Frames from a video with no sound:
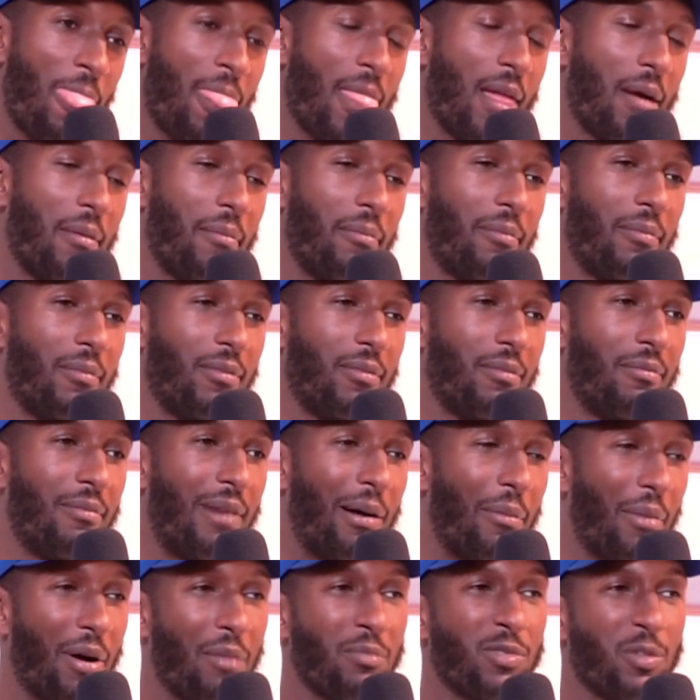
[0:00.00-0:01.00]
But I'll take it though.
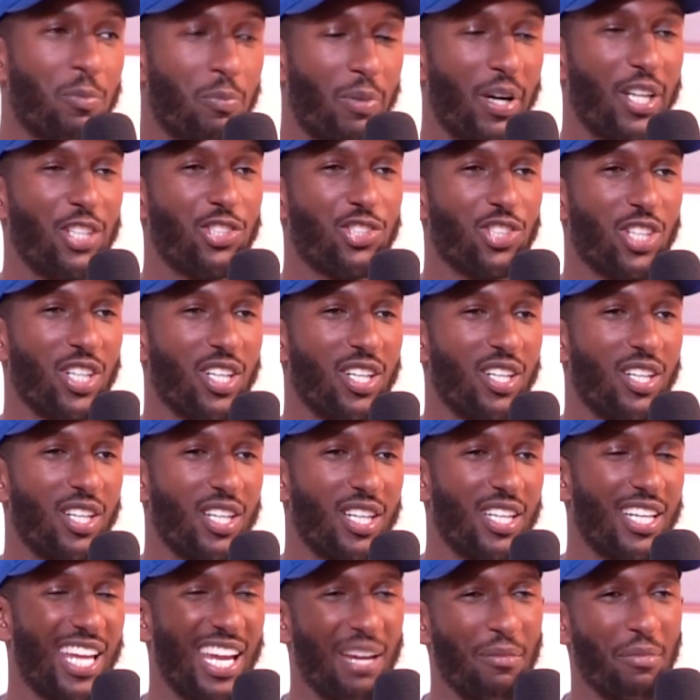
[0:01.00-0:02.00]
My mum's brethren
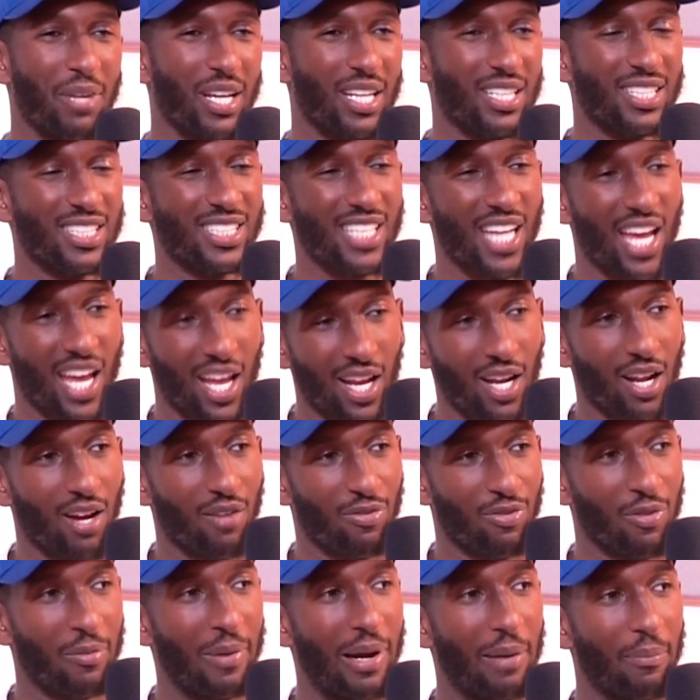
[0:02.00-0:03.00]
gave me a tenner
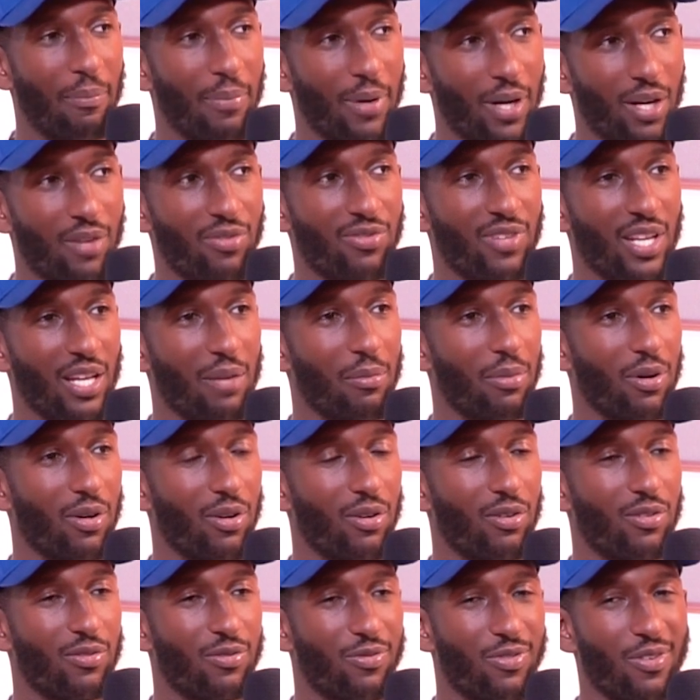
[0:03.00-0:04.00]
for my birthday,
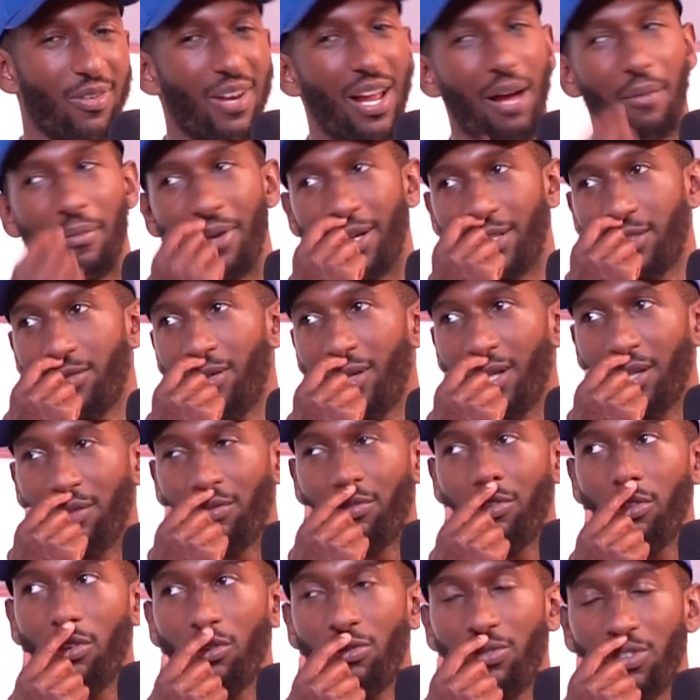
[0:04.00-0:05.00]
bro, for like my
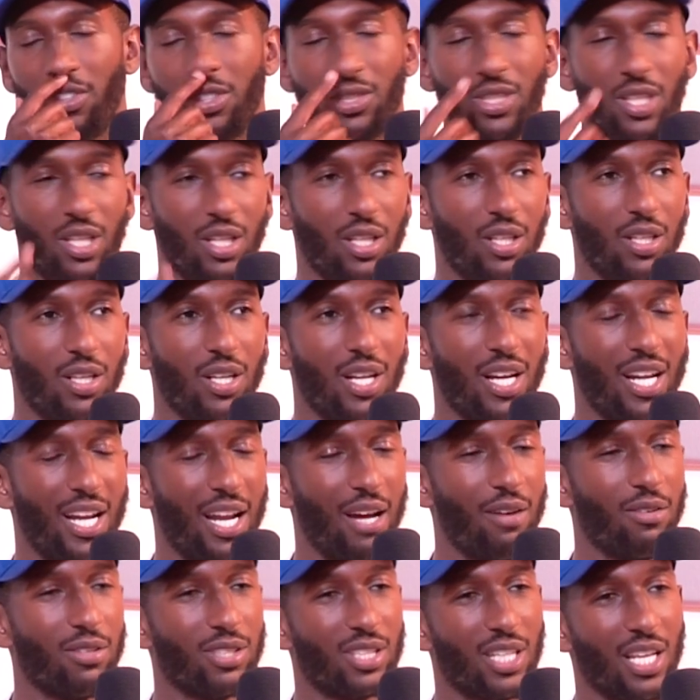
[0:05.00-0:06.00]
twenty-fourth or something. And
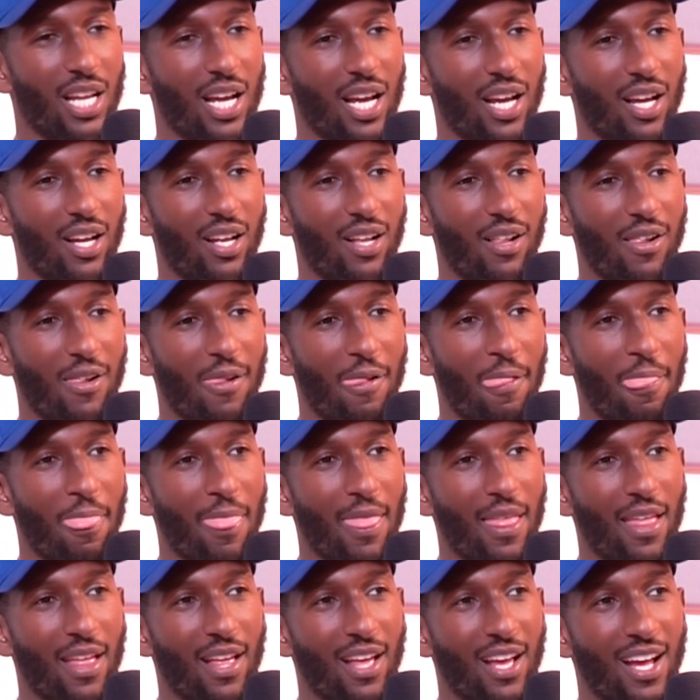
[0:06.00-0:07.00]
I was like,
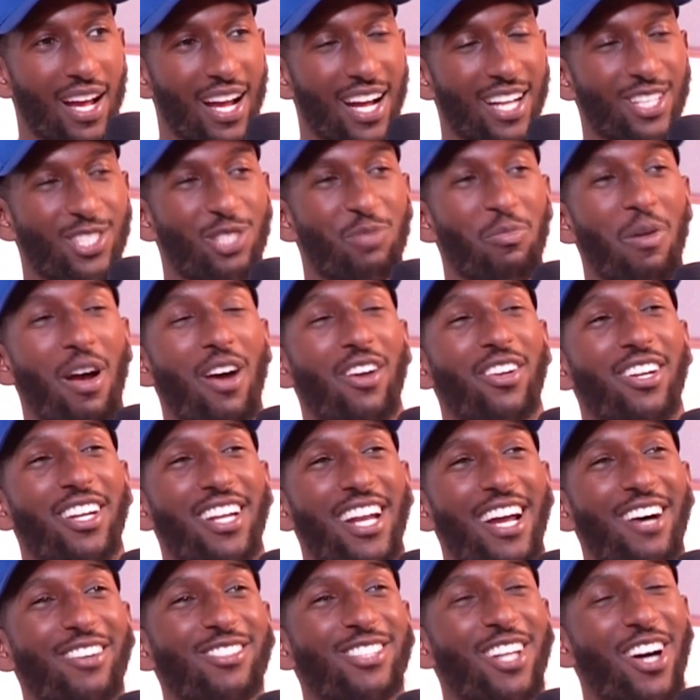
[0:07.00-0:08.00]
I smiled
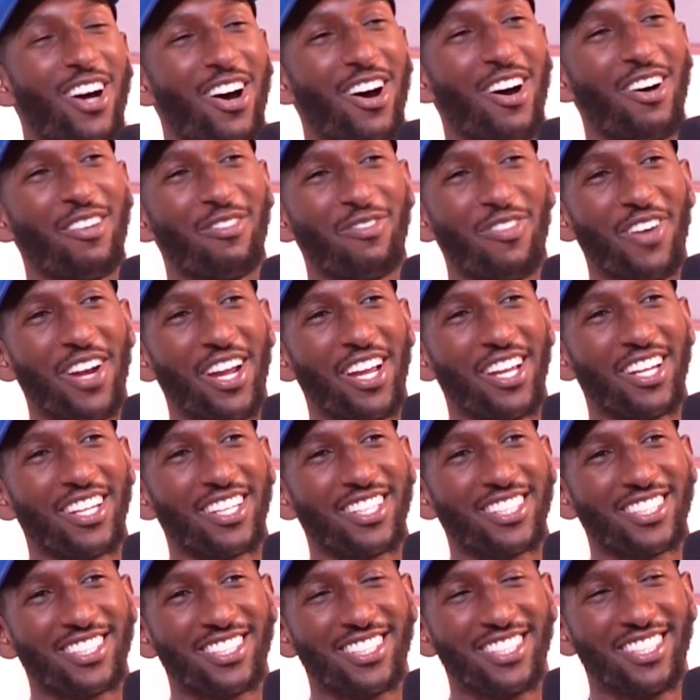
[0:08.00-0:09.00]
and I was like, oh,
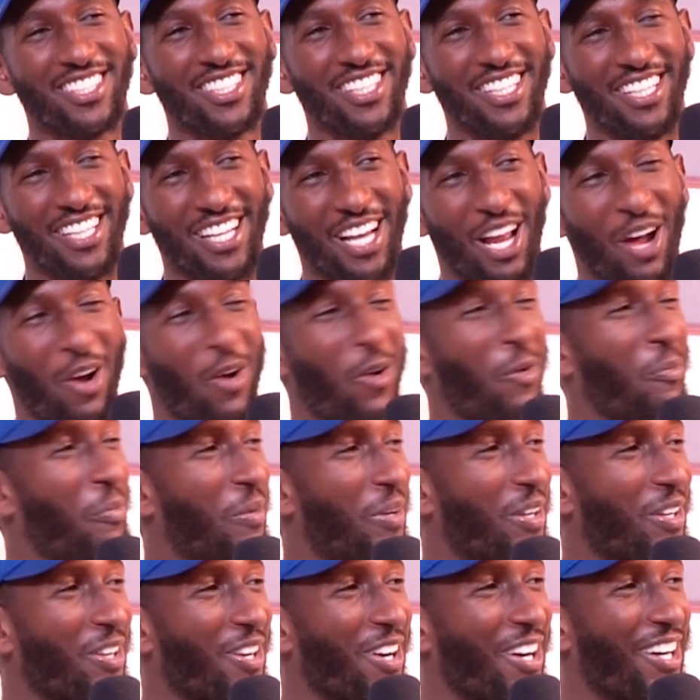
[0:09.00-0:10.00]
thanks. And I
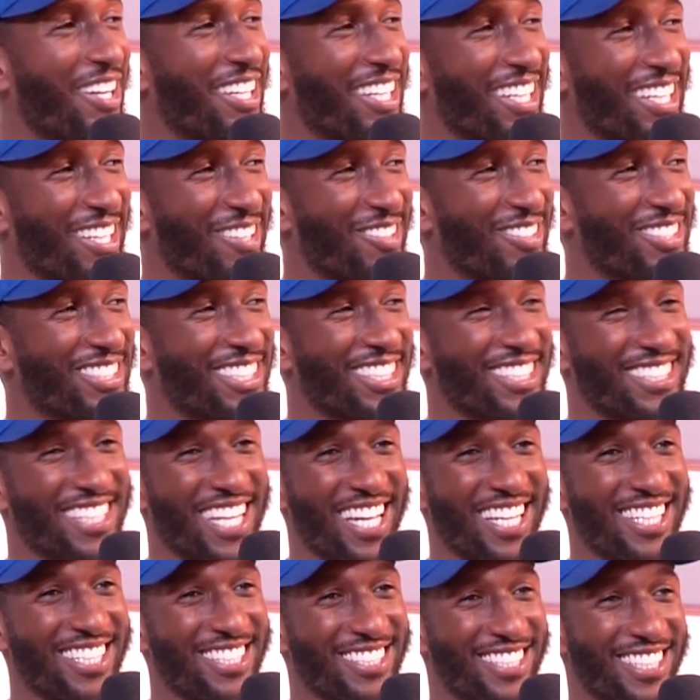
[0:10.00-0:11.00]
opened the card and there was a
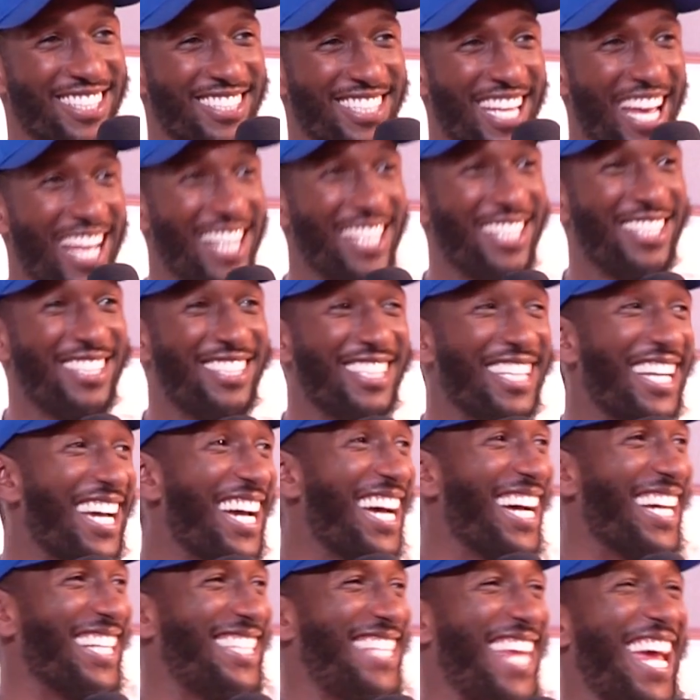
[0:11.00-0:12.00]
tens, a tens,
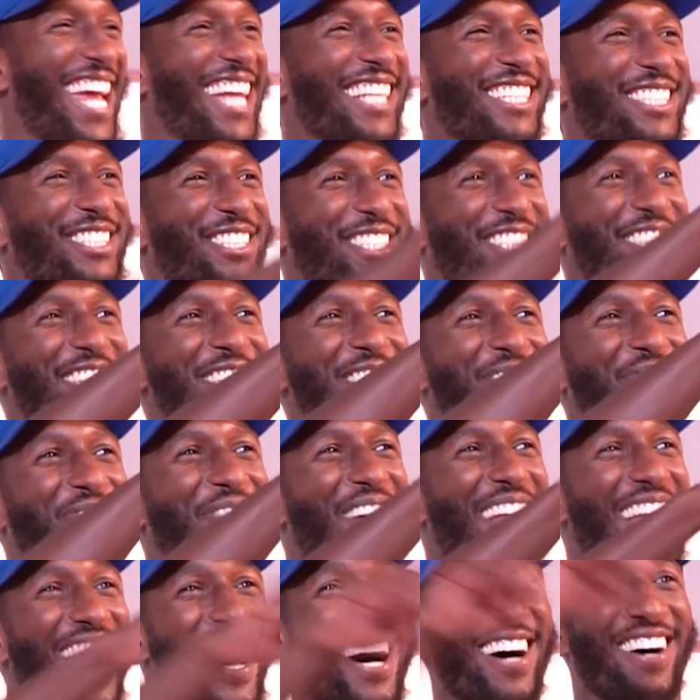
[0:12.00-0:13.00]
a tens just
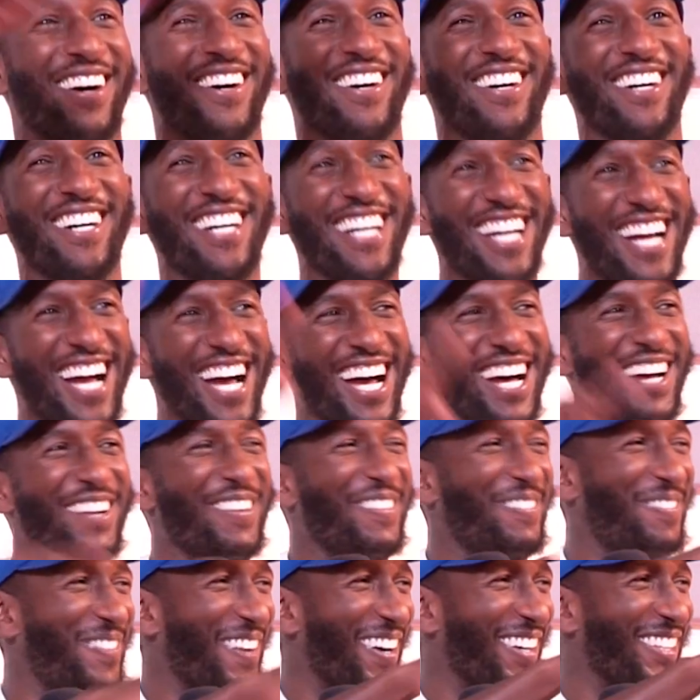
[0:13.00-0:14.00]
fell out and
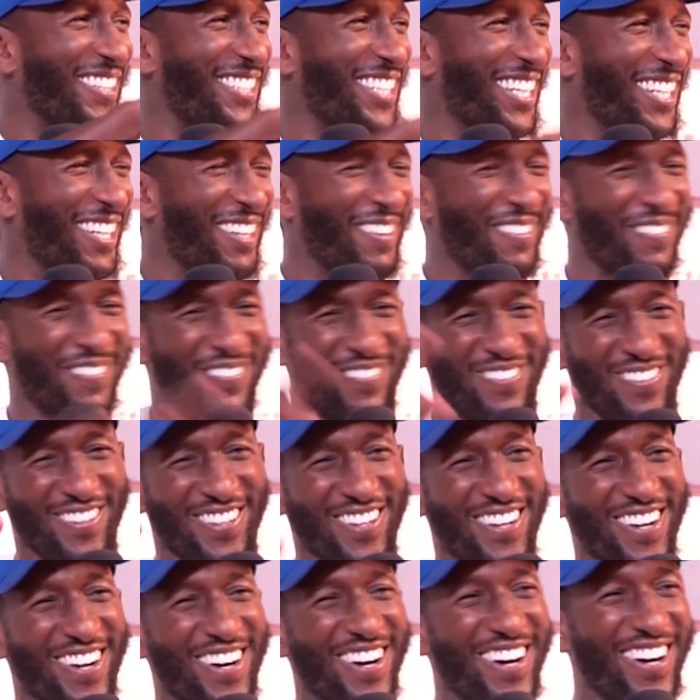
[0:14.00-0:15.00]
fell to the
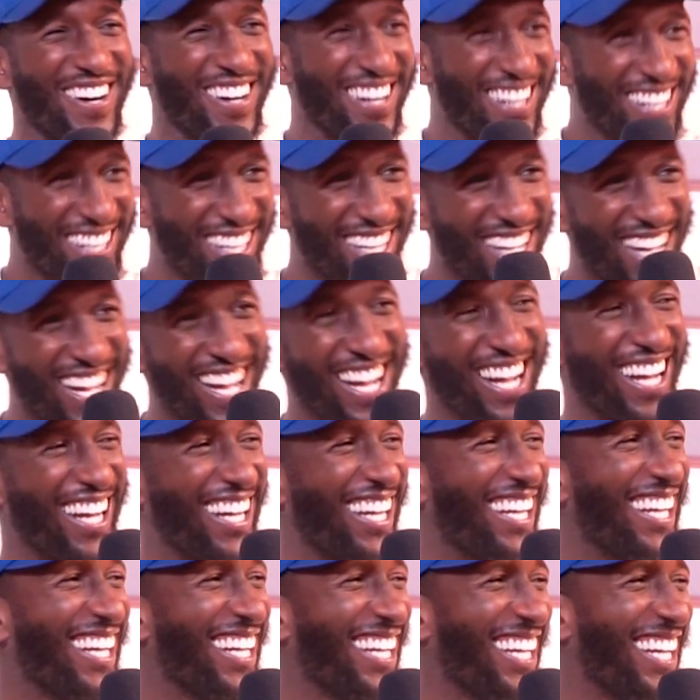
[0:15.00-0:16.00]
floor. You said if the card
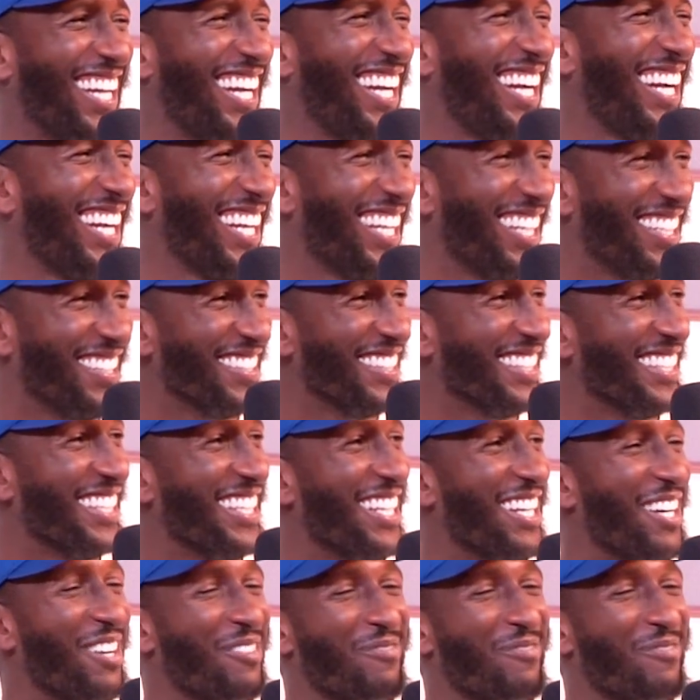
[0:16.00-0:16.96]
was empty, you'd have been happier.